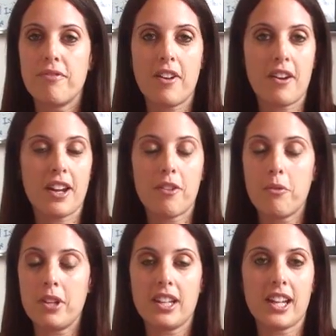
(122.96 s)
very
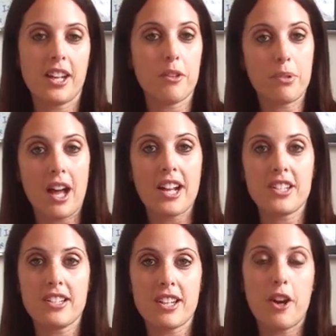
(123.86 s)
willing and
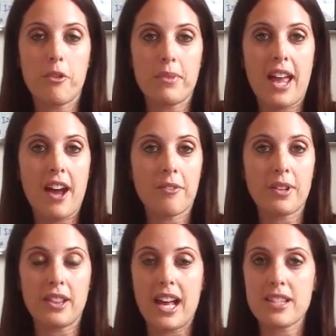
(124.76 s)
obliging to help me out
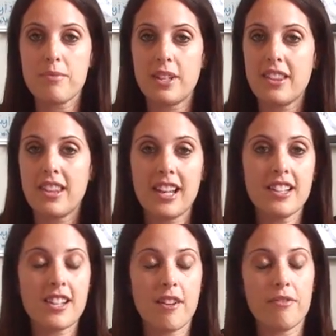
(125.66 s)
with last minute
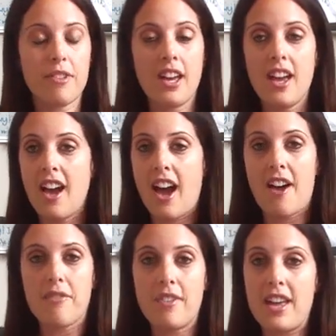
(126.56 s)
things. I've
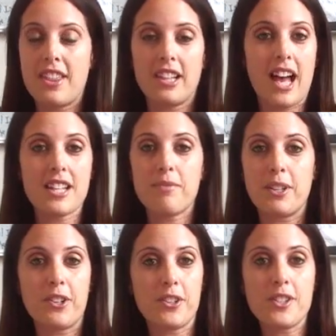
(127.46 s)
at the last
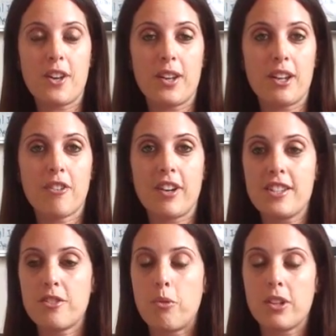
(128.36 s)
minute also
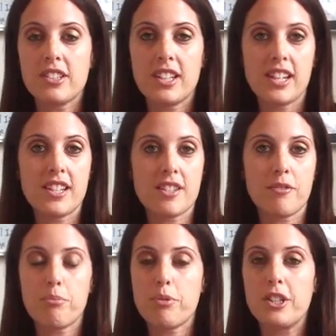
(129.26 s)
increased quantities
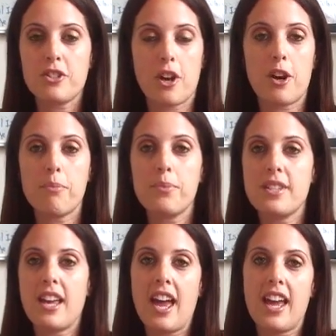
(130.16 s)
of print
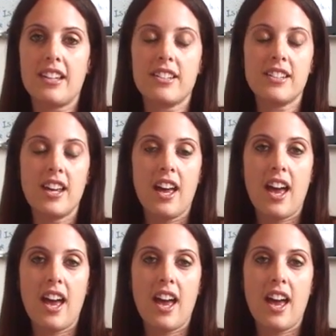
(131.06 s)
jobs, and